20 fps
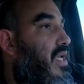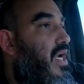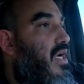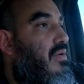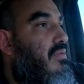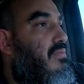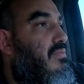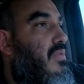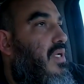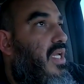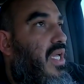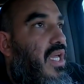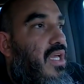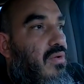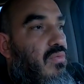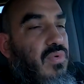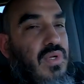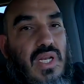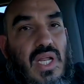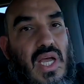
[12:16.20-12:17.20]
yeah
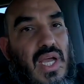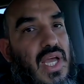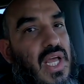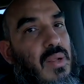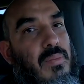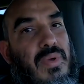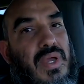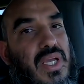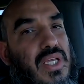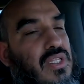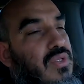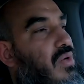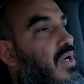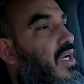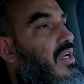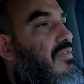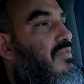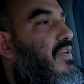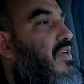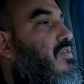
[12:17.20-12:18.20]
again we're not gonna make it to
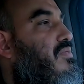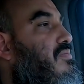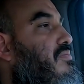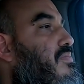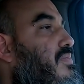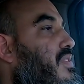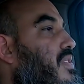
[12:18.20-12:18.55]
IFO